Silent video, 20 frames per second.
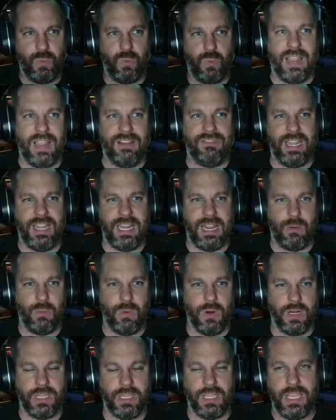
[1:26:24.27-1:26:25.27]
Wi-Fi
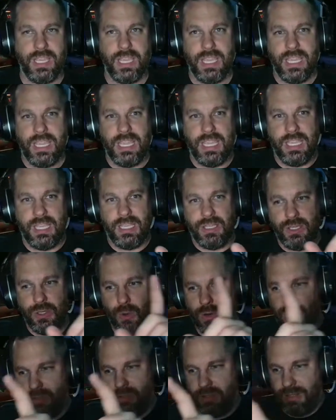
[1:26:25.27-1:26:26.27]
network,
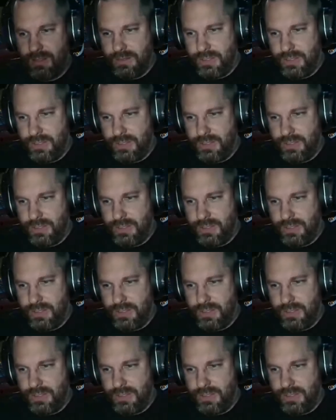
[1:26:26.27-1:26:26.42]
your